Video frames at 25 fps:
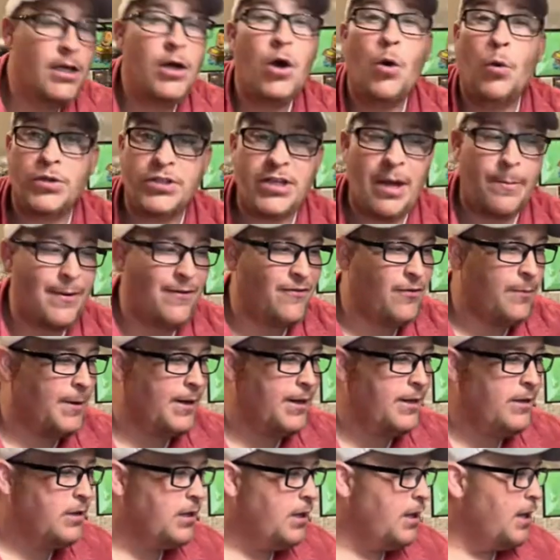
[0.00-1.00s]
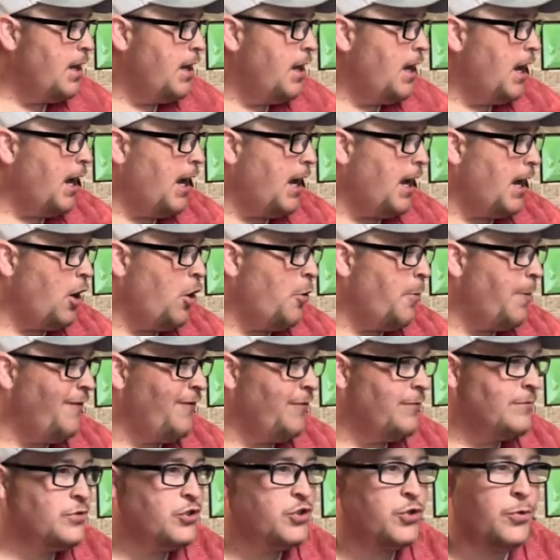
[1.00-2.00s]
What's up, everybody? I uh, hope
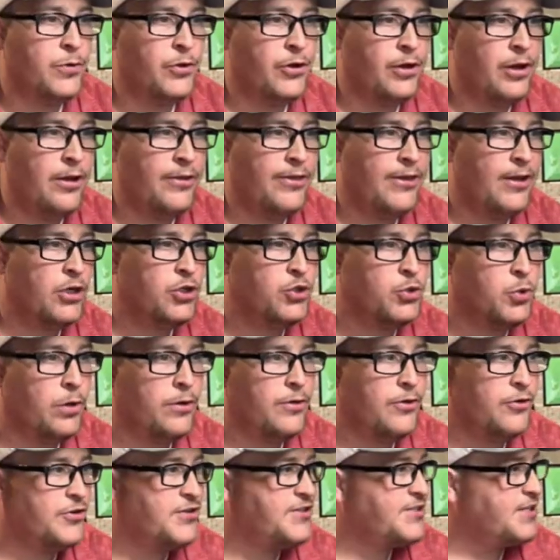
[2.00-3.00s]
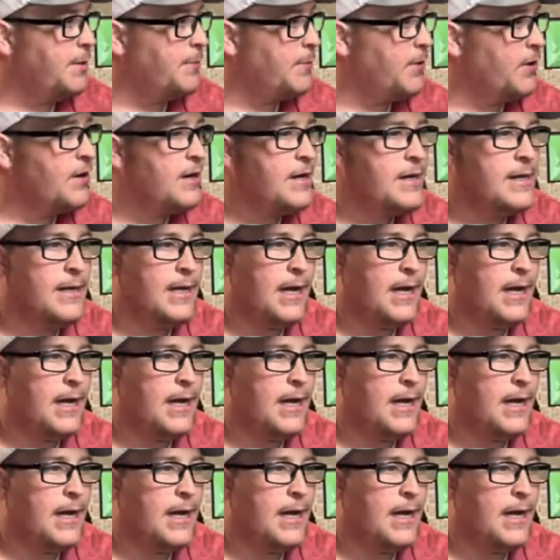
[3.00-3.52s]
everyone's doing good out there, enjoying their summer.